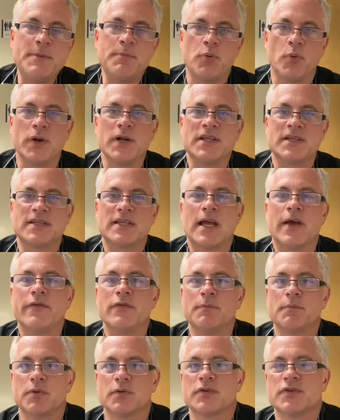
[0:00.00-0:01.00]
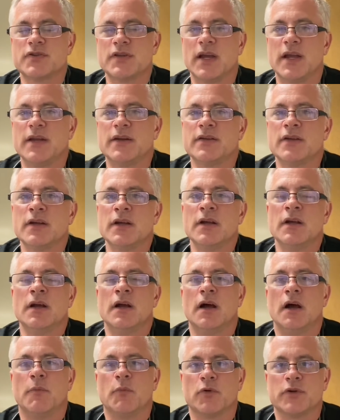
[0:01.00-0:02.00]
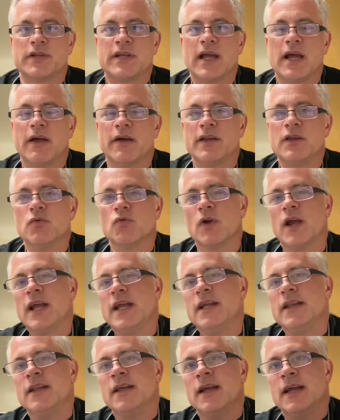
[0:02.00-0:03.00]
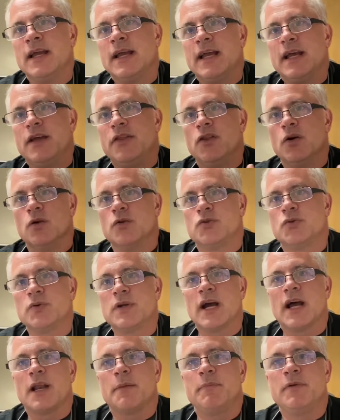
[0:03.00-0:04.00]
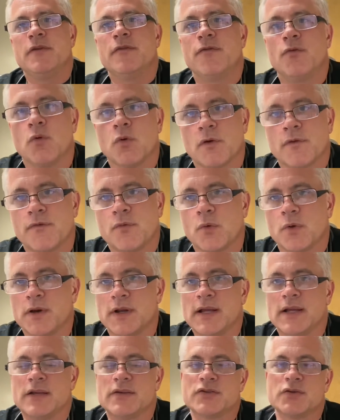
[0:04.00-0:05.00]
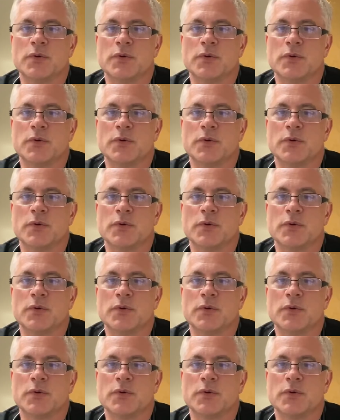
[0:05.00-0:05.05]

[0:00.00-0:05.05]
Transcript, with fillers: 8.7% mortality rate in those who got it before four days.